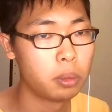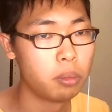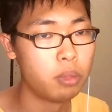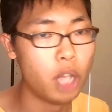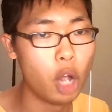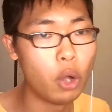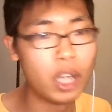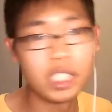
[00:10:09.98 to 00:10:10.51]

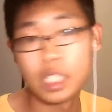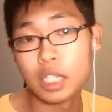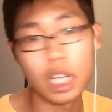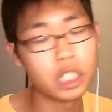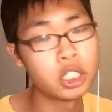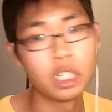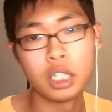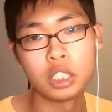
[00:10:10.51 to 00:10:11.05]
No, I did not
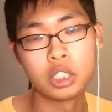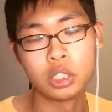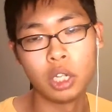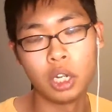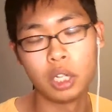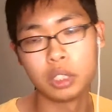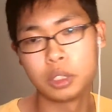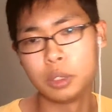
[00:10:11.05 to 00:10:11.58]
do
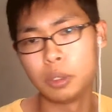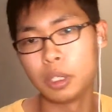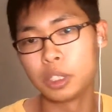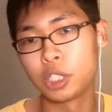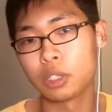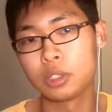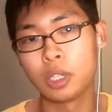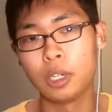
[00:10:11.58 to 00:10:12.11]

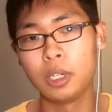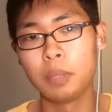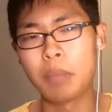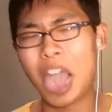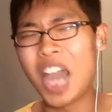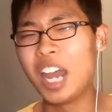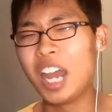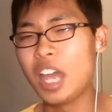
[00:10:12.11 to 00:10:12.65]

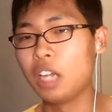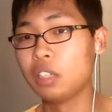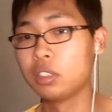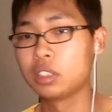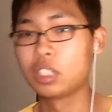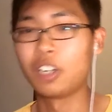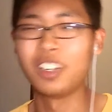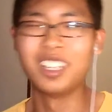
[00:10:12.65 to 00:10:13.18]
the
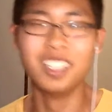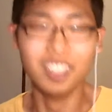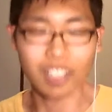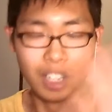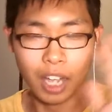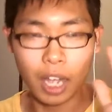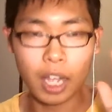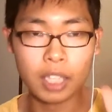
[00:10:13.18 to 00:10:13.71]
sorry,
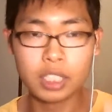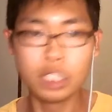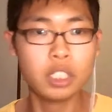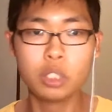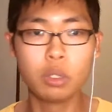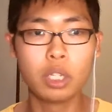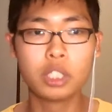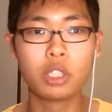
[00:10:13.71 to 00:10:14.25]
I didn't do
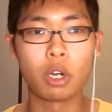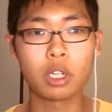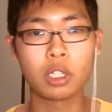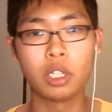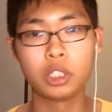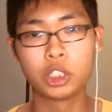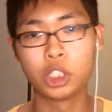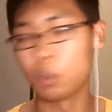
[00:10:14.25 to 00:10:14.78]
the Dark Knight
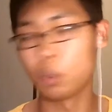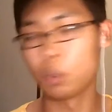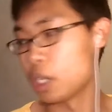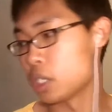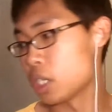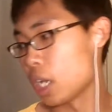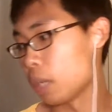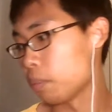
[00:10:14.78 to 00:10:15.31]
showcase
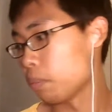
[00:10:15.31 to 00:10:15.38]
yet.